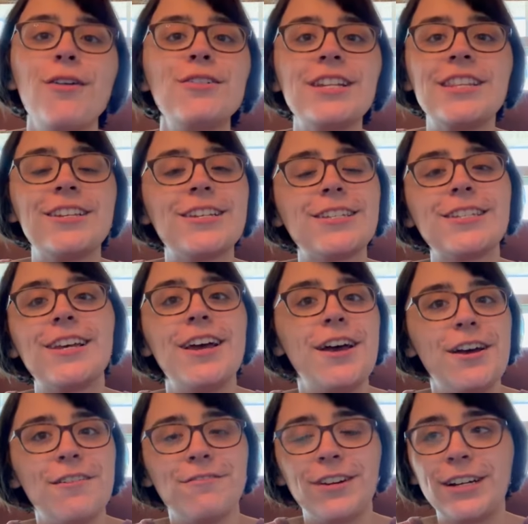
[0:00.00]
to this
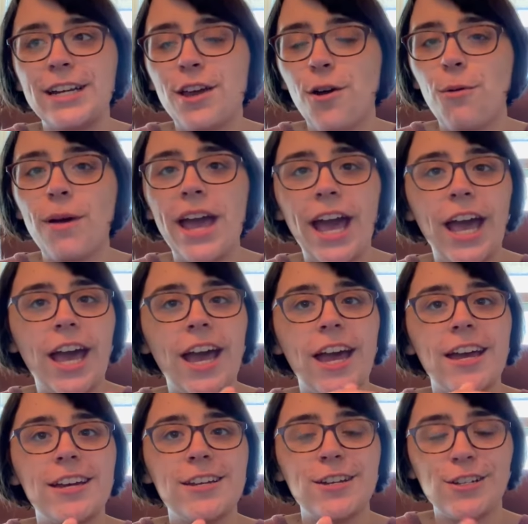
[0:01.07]
very quick
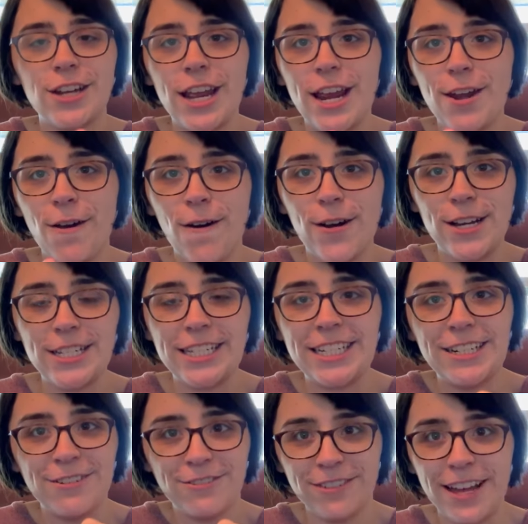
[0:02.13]
Jane
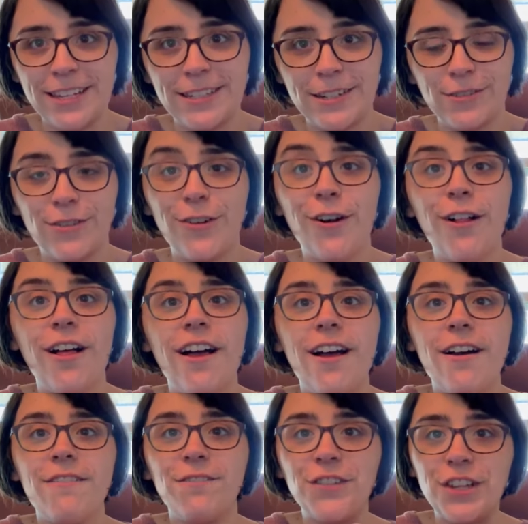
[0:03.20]
Austen Festival
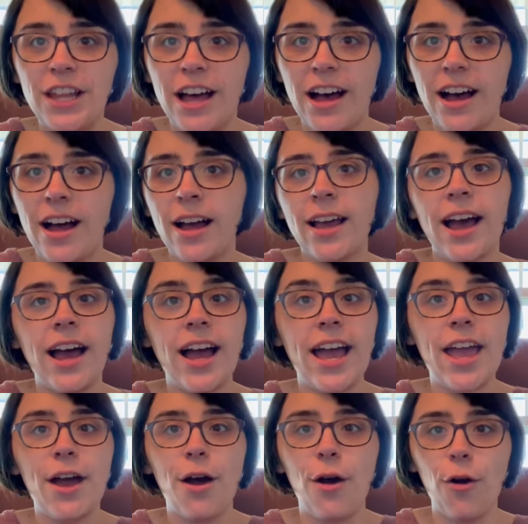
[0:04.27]
vlog.
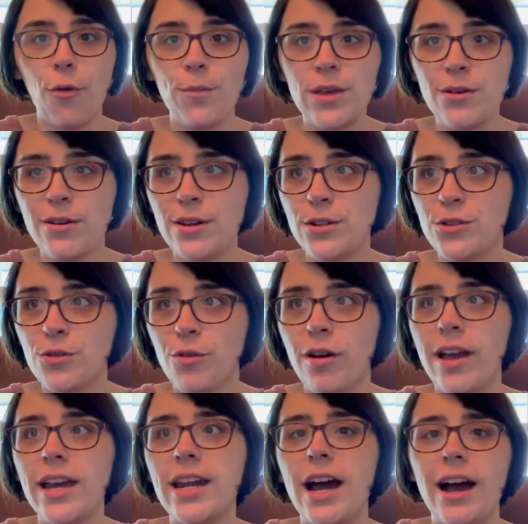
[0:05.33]
I hope you
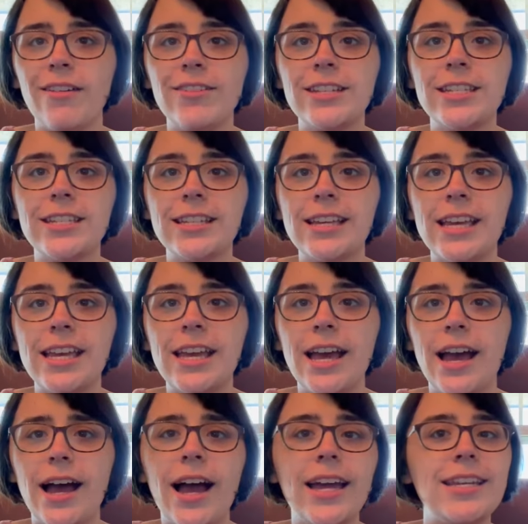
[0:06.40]
enjoyed. Obviously,
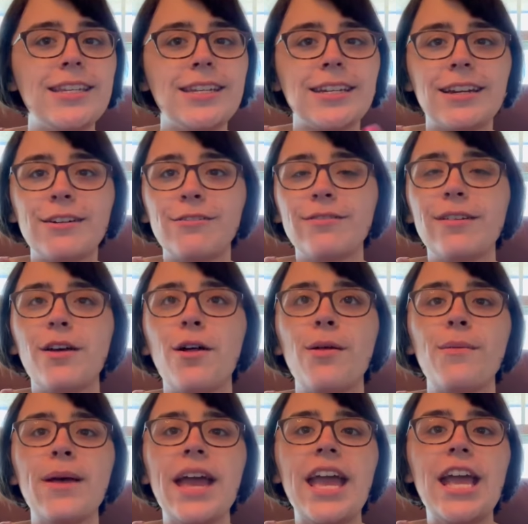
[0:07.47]
I didn't
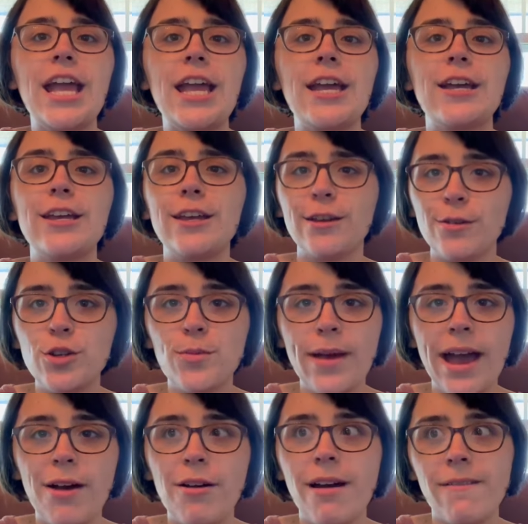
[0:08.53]
film a huge
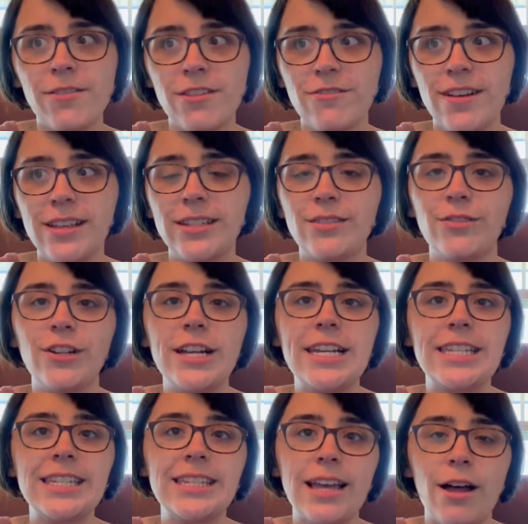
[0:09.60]
amount of the festival
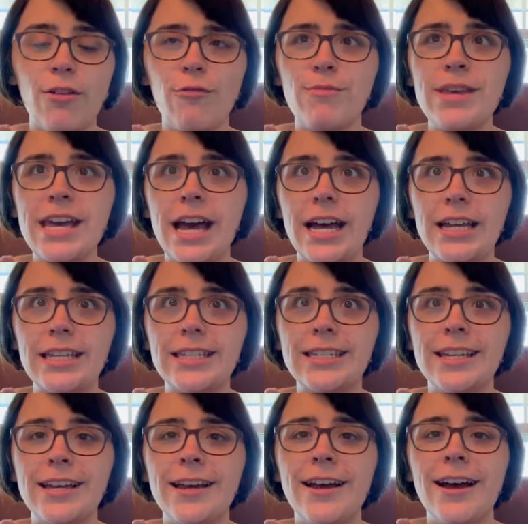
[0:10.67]
itself because,
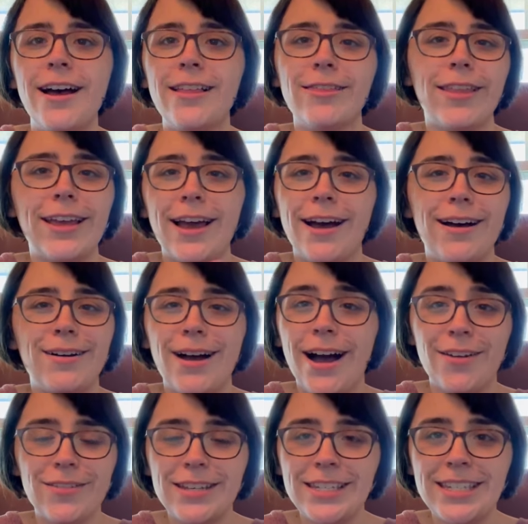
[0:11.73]
like,
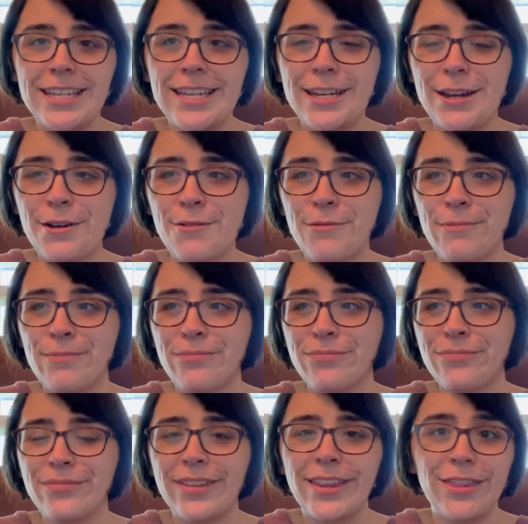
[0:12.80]
obviously, you know,
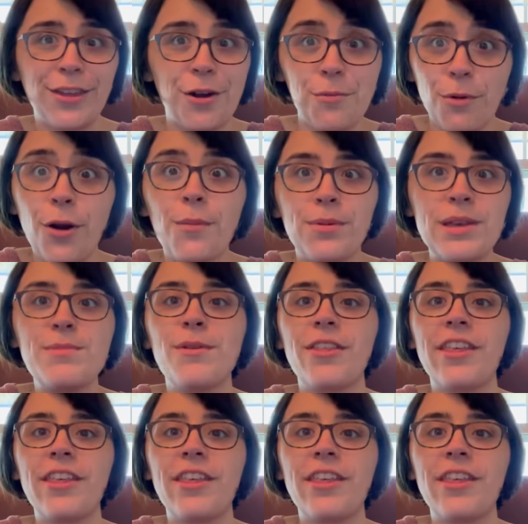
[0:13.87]
there were people